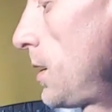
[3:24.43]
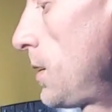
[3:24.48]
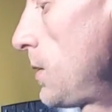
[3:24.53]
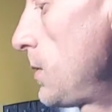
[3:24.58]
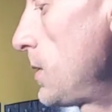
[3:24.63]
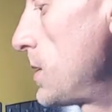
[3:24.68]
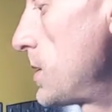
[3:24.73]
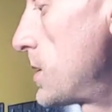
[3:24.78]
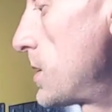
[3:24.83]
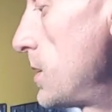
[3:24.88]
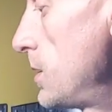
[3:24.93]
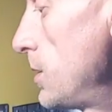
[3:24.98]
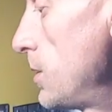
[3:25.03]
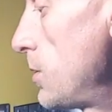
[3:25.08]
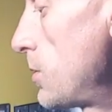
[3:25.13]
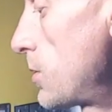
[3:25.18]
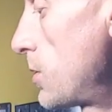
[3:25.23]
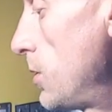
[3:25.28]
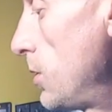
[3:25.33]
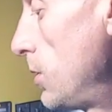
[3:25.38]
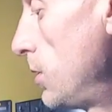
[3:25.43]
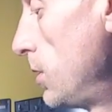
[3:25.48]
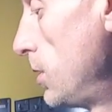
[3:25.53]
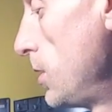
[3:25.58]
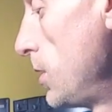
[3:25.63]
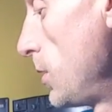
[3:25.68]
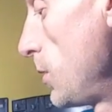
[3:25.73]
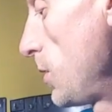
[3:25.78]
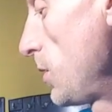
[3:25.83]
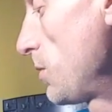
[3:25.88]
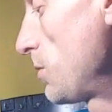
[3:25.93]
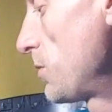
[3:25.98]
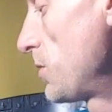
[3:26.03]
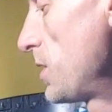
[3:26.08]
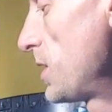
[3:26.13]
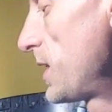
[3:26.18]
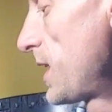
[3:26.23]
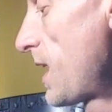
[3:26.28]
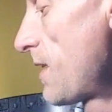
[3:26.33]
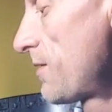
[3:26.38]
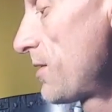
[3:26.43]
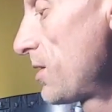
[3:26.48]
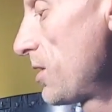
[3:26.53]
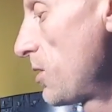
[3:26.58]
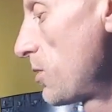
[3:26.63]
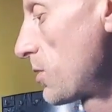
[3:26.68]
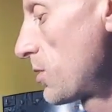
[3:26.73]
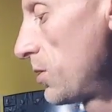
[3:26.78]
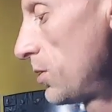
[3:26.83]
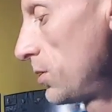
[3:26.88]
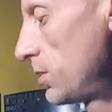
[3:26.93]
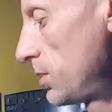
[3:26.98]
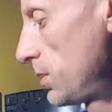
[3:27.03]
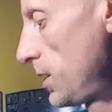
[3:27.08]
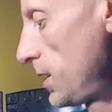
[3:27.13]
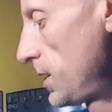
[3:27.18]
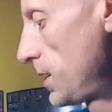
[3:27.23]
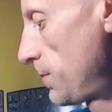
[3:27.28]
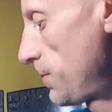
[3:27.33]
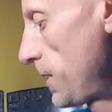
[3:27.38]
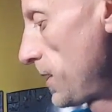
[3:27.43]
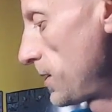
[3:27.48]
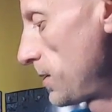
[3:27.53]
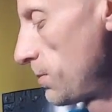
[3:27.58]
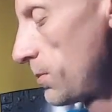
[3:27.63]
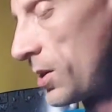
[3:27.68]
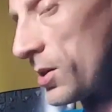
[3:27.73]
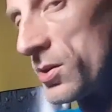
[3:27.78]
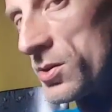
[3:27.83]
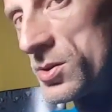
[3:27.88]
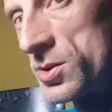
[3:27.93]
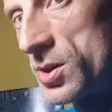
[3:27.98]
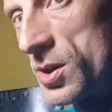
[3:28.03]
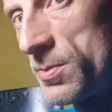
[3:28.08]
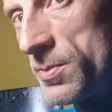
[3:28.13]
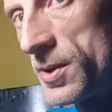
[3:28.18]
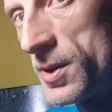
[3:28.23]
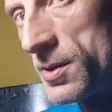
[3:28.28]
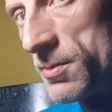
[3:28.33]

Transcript: I went to the local. I don't really have a local independent model shop